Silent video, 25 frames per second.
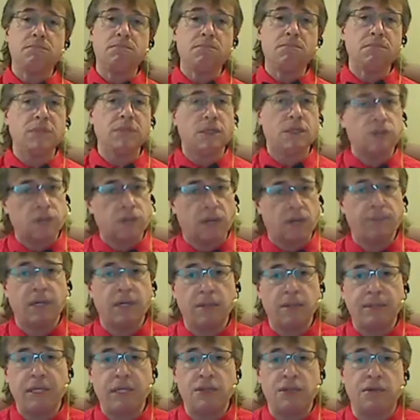So I'm going
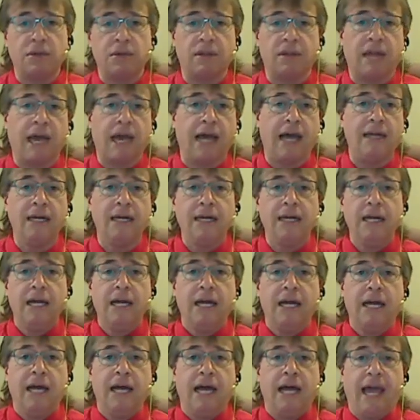to be doing that.
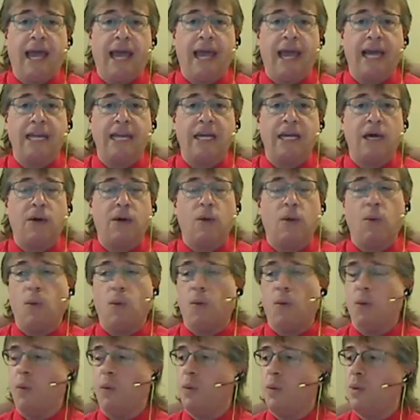And,
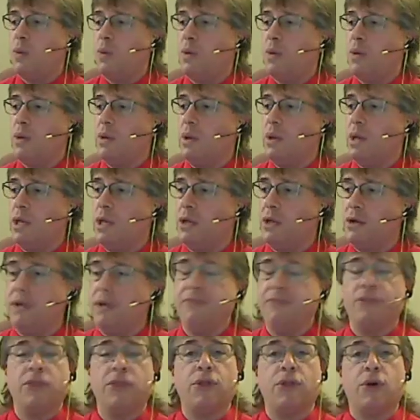
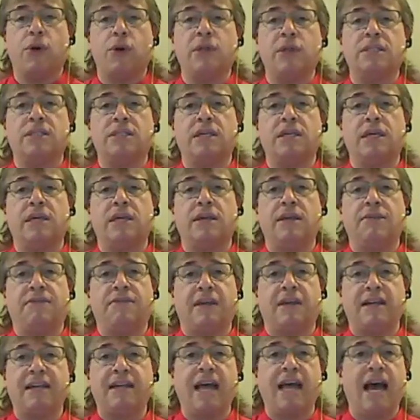even though it's a
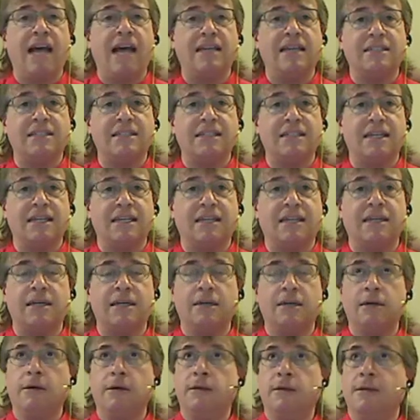fantastic
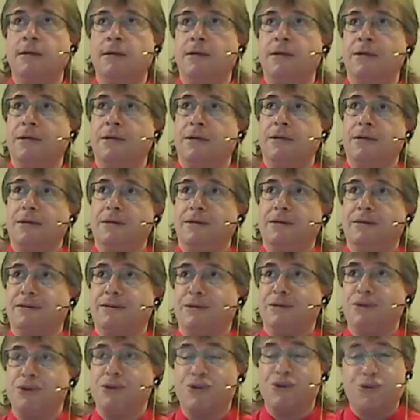
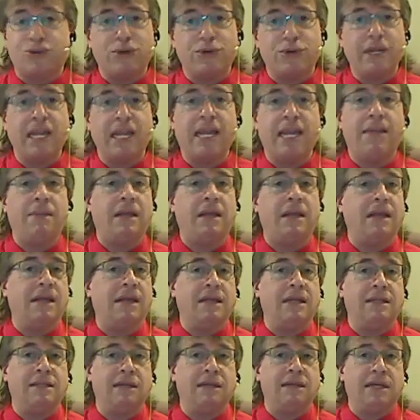dream,
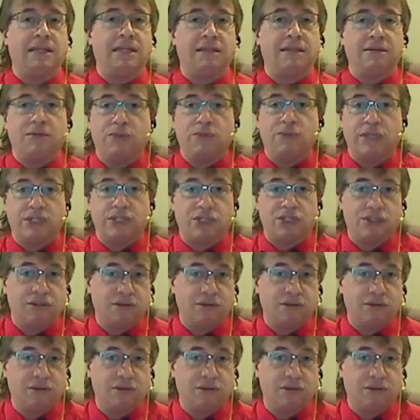which